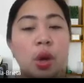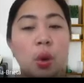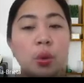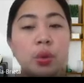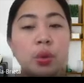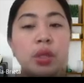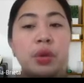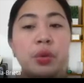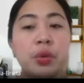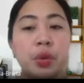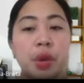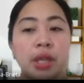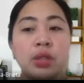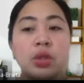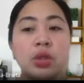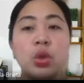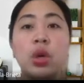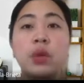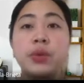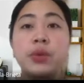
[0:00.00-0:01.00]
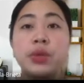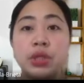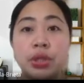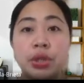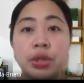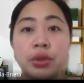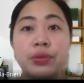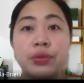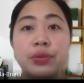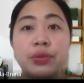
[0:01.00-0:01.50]
right to observe
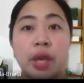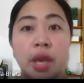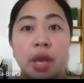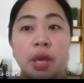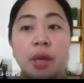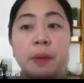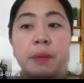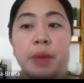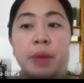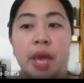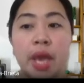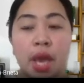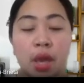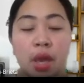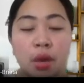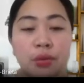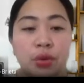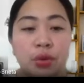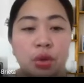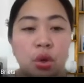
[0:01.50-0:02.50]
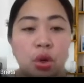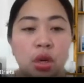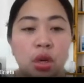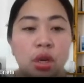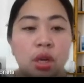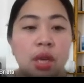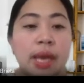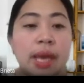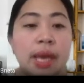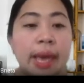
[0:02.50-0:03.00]
their behavior
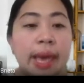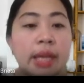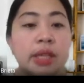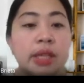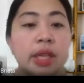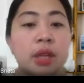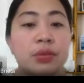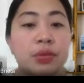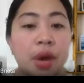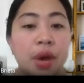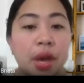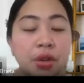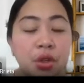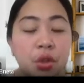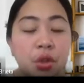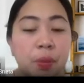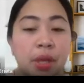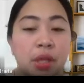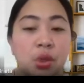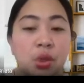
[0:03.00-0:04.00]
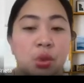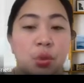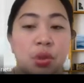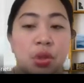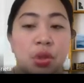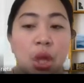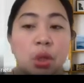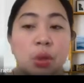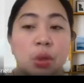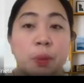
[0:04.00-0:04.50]
and environment without
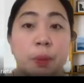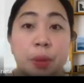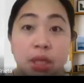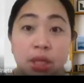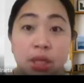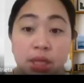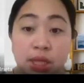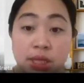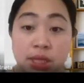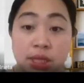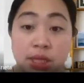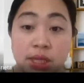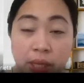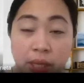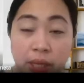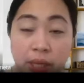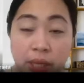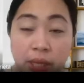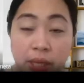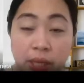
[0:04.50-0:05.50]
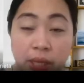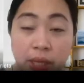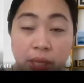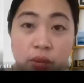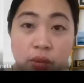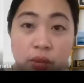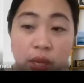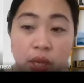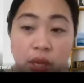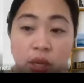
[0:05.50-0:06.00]
participating in their
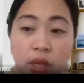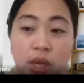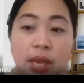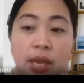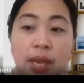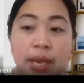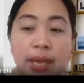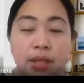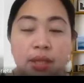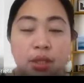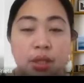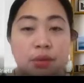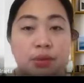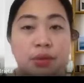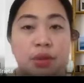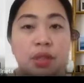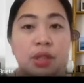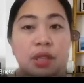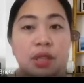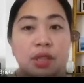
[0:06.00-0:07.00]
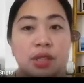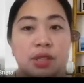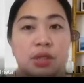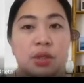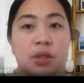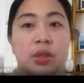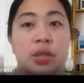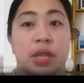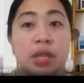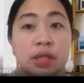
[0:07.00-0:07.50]
activities. So that
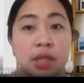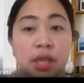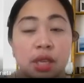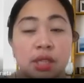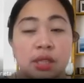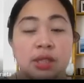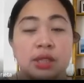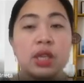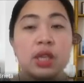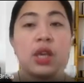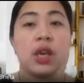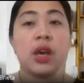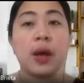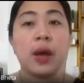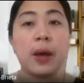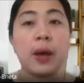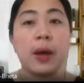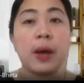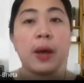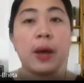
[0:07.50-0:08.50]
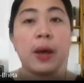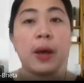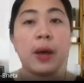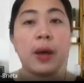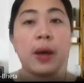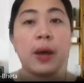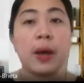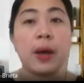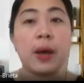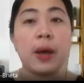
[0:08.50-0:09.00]
is another
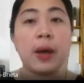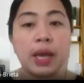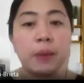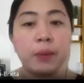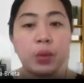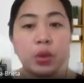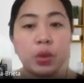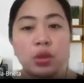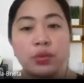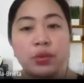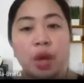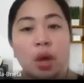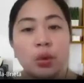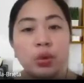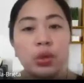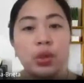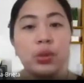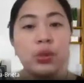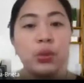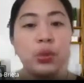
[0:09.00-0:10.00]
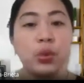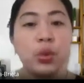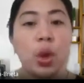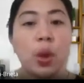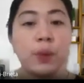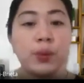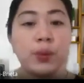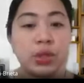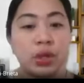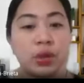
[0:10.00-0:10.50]
example of how you do
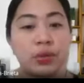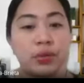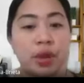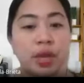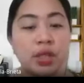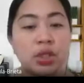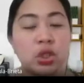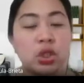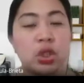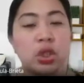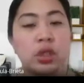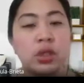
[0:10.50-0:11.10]
observation.